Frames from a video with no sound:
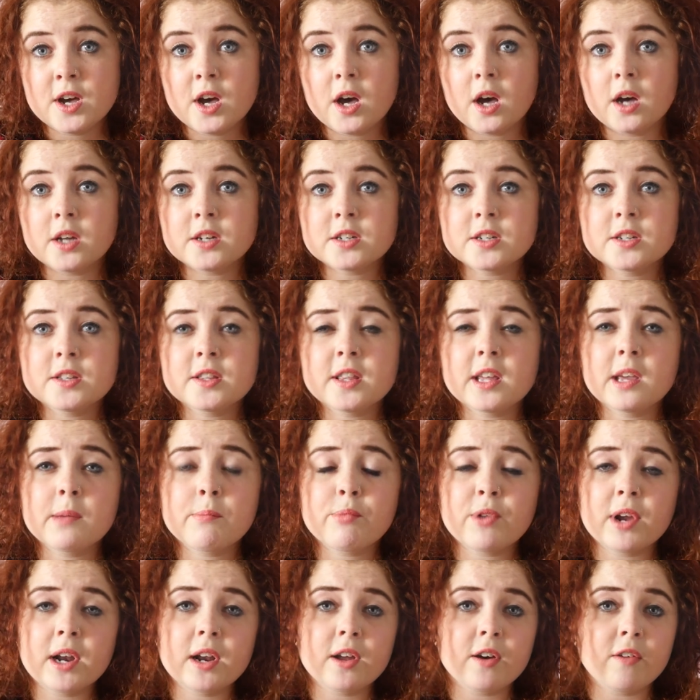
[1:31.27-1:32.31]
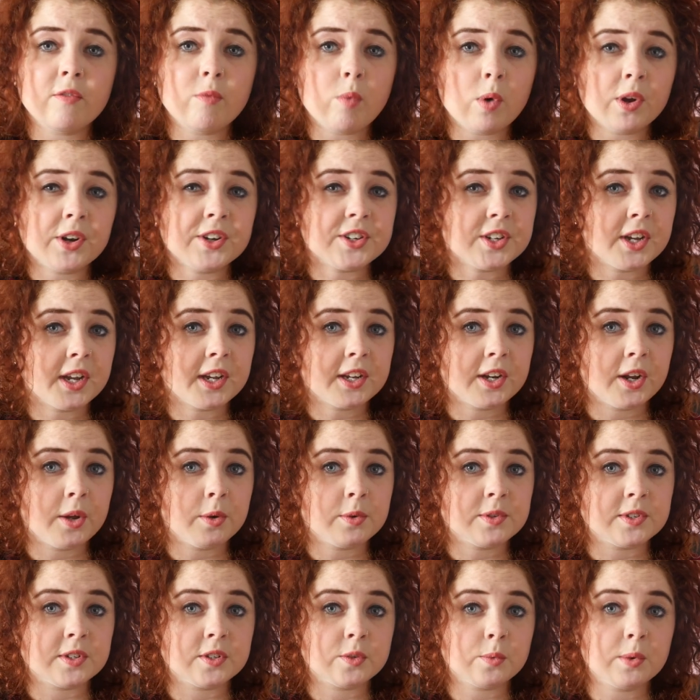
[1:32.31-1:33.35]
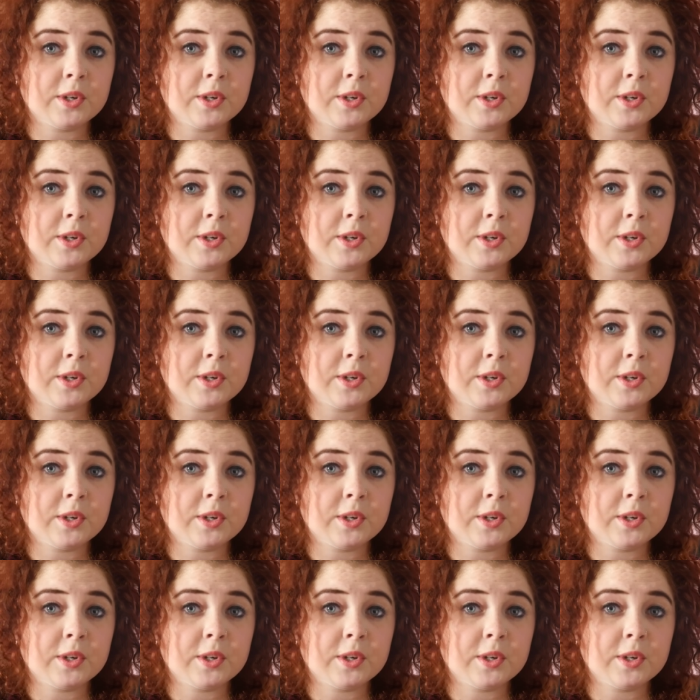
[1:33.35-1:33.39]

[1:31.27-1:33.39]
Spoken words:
under the umbrella of one diagnosis,